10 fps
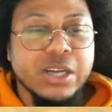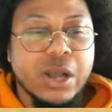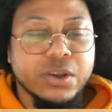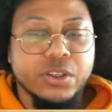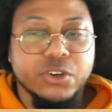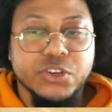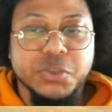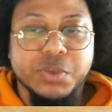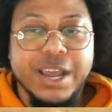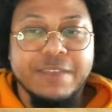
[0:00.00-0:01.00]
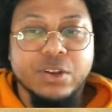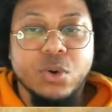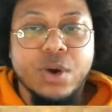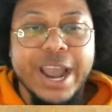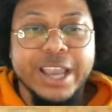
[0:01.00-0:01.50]
ocular jutsu will have
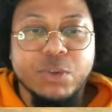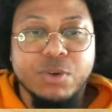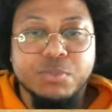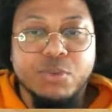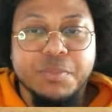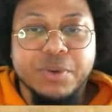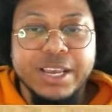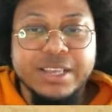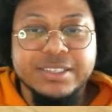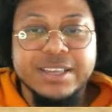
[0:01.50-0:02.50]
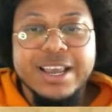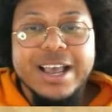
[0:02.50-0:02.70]
lore accurate properties.